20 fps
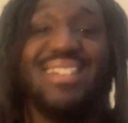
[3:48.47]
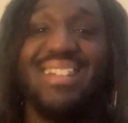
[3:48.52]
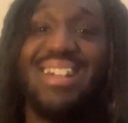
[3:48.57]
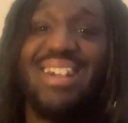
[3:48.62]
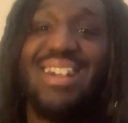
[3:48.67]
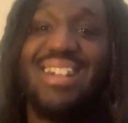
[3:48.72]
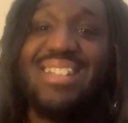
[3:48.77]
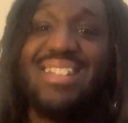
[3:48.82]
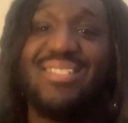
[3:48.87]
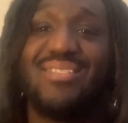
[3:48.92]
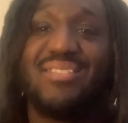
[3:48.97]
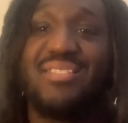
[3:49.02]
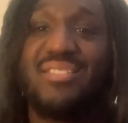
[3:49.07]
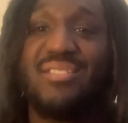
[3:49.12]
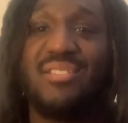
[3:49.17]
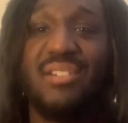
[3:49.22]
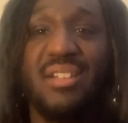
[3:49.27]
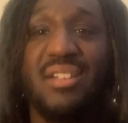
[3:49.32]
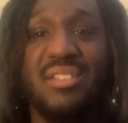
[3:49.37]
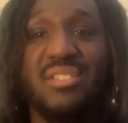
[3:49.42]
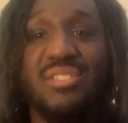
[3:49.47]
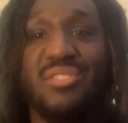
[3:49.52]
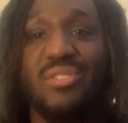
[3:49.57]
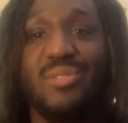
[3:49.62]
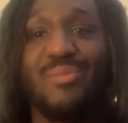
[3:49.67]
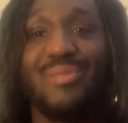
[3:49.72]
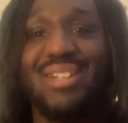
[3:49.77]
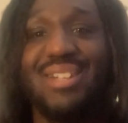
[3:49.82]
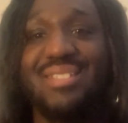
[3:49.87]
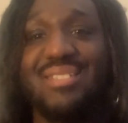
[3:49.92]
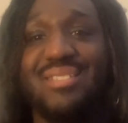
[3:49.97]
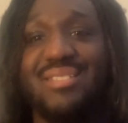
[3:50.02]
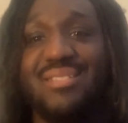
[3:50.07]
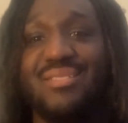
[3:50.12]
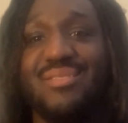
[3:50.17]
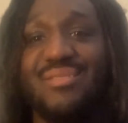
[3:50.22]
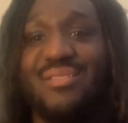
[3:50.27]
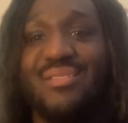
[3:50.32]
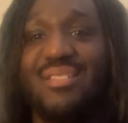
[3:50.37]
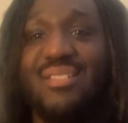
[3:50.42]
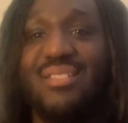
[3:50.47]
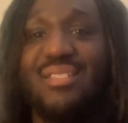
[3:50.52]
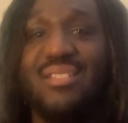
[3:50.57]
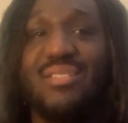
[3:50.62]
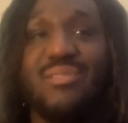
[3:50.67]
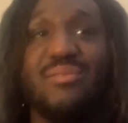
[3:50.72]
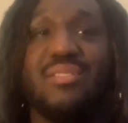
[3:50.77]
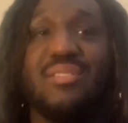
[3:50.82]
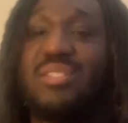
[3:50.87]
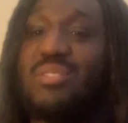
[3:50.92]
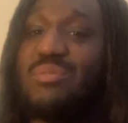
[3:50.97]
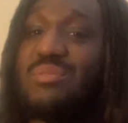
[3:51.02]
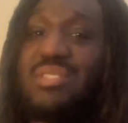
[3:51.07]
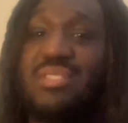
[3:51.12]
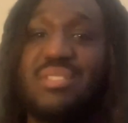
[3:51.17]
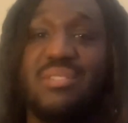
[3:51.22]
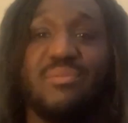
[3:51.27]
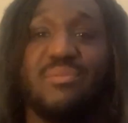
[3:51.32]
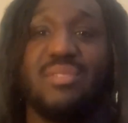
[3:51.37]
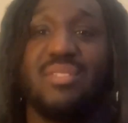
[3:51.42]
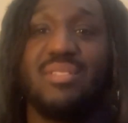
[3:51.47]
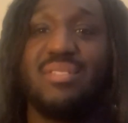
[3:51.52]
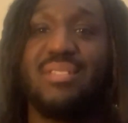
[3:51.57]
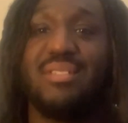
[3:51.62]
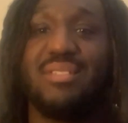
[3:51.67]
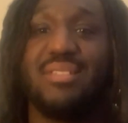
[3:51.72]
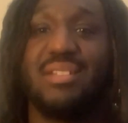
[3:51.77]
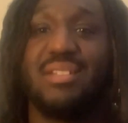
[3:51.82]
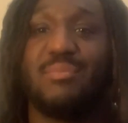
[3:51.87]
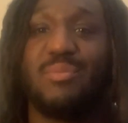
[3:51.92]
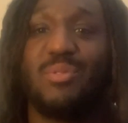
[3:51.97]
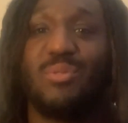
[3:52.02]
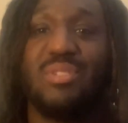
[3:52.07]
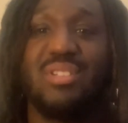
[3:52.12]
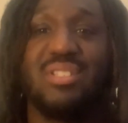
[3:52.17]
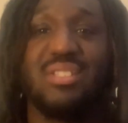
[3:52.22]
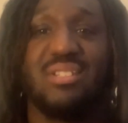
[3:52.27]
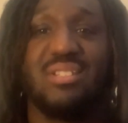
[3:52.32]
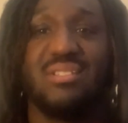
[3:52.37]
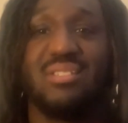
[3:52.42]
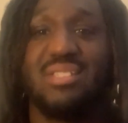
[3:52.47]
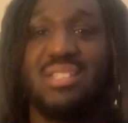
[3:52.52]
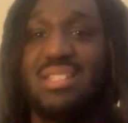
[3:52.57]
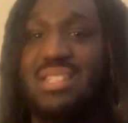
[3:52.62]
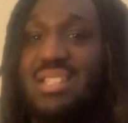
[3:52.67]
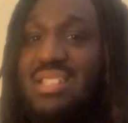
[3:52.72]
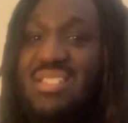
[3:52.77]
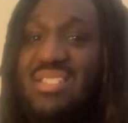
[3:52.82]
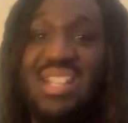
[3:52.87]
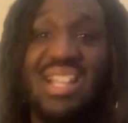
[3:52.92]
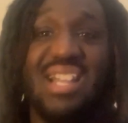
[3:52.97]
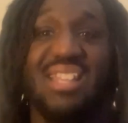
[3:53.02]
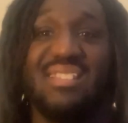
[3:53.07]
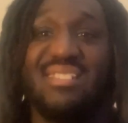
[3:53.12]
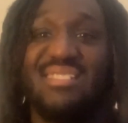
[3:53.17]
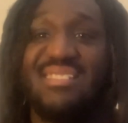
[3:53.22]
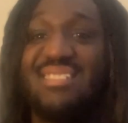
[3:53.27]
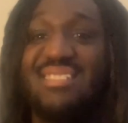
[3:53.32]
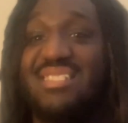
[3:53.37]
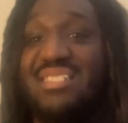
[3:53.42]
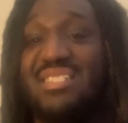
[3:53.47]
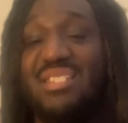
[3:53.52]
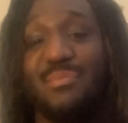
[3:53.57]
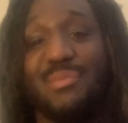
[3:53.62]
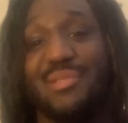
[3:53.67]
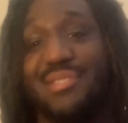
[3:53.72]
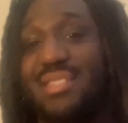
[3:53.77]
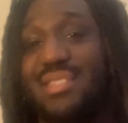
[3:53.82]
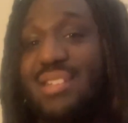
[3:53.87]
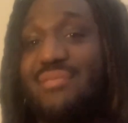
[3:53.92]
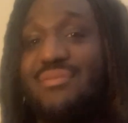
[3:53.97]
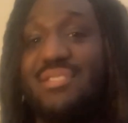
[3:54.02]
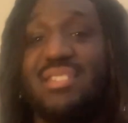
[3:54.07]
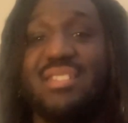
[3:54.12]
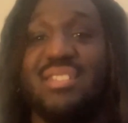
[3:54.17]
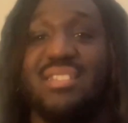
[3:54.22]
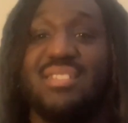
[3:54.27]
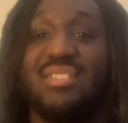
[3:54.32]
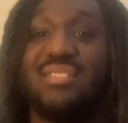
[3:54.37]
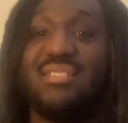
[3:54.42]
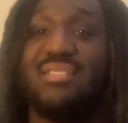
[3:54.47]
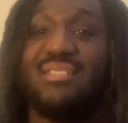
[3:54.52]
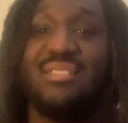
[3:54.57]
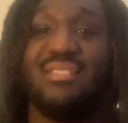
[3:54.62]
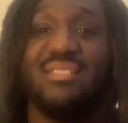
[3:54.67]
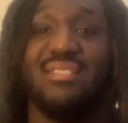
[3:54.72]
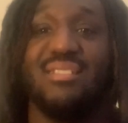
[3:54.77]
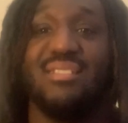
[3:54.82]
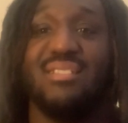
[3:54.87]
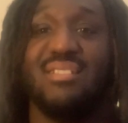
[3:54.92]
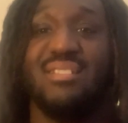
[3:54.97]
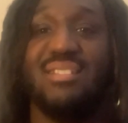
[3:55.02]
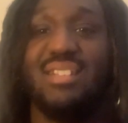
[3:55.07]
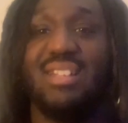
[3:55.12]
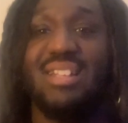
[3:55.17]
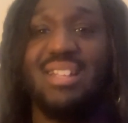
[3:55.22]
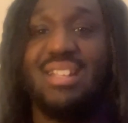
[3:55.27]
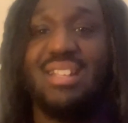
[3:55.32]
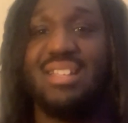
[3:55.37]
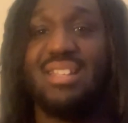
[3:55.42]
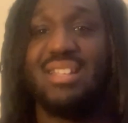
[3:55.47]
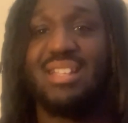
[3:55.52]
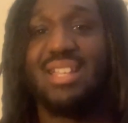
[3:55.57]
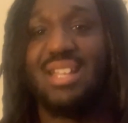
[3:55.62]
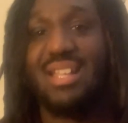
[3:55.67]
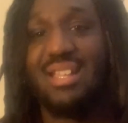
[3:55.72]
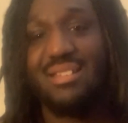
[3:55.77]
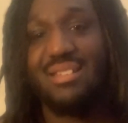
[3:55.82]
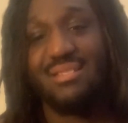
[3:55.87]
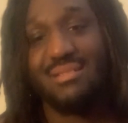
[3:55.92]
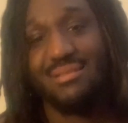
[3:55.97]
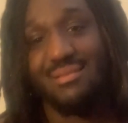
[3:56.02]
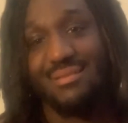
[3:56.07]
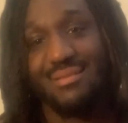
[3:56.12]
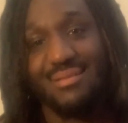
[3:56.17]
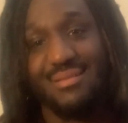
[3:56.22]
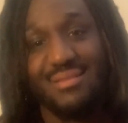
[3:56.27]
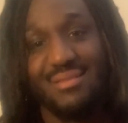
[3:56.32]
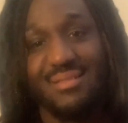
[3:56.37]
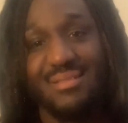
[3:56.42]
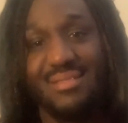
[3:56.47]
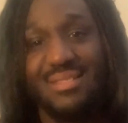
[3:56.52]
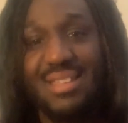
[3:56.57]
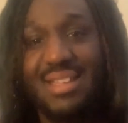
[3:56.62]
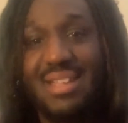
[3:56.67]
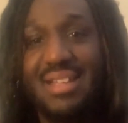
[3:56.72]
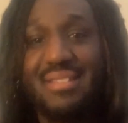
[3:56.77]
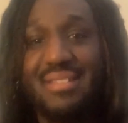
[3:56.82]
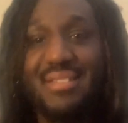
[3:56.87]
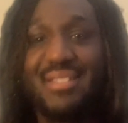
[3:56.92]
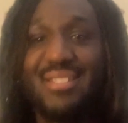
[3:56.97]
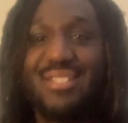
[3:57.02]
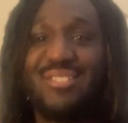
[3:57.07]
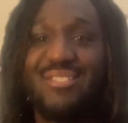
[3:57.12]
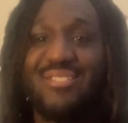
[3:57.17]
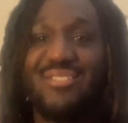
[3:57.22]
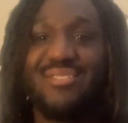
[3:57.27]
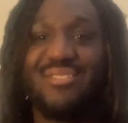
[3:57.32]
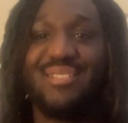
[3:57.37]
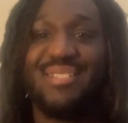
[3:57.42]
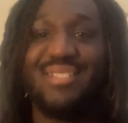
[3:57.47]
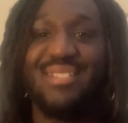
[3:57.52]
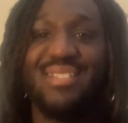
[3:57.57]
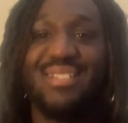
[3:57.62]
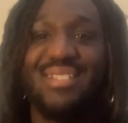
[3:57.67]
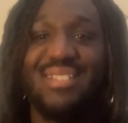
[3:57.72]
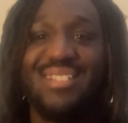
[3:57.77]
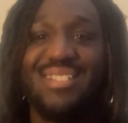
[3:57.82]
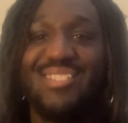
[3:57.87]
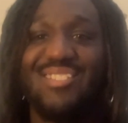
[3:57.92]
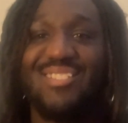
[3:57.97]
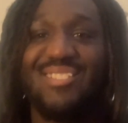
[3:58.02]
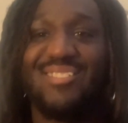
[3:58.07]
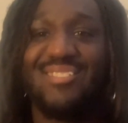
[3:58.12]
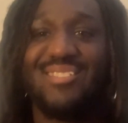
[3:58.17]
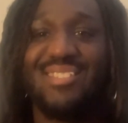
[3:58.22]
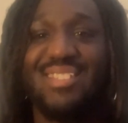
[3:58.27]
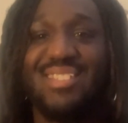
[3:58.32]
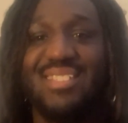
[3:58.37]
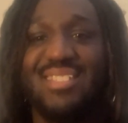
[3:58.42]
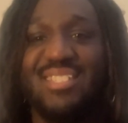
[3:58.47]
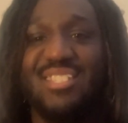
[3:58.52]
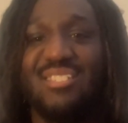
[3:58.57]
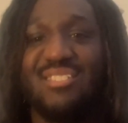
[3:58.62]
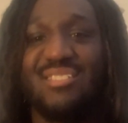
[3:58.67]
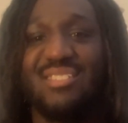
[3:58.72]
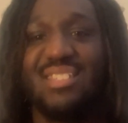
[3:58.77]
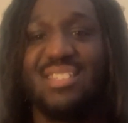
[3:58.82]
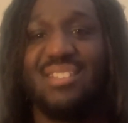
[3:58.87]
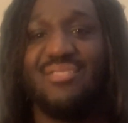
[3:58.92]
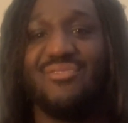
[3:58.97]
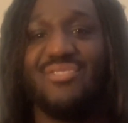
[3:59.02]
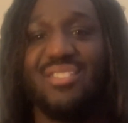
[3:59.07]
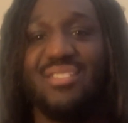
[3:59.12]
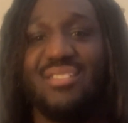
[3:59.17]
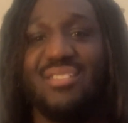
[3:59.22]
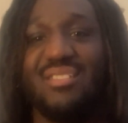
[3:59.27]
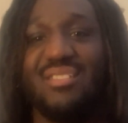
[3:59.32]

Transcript: I enjoy watching you when you were with the number one jersey and then you got the number seven this year indicating the LSU trend. Tradition of seven.